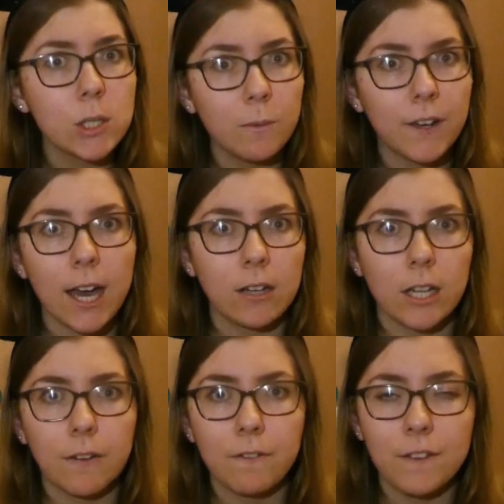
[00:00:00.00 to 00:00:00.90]
something I would
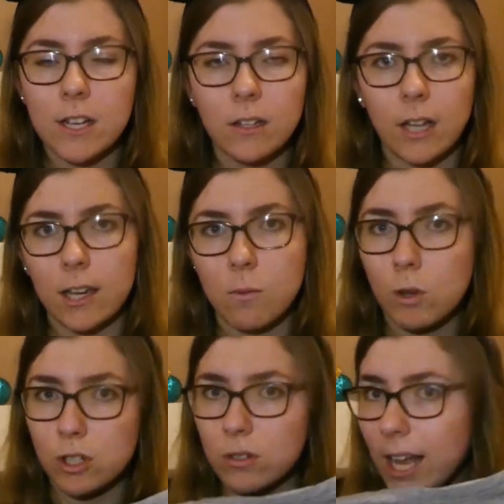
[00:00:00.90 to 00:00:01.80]
like feel like
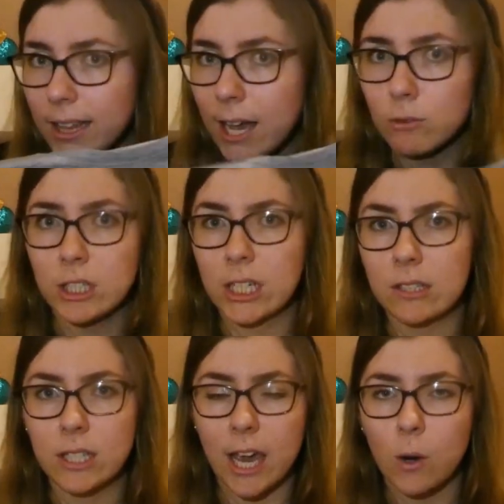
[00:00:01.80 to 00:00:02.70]
wasn't that loud
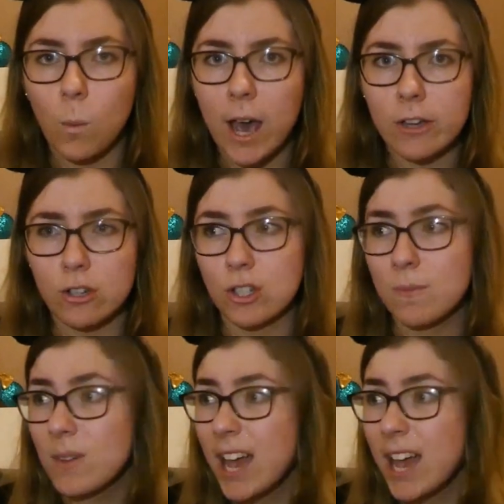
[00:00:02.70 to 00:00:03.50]
to kind of wear just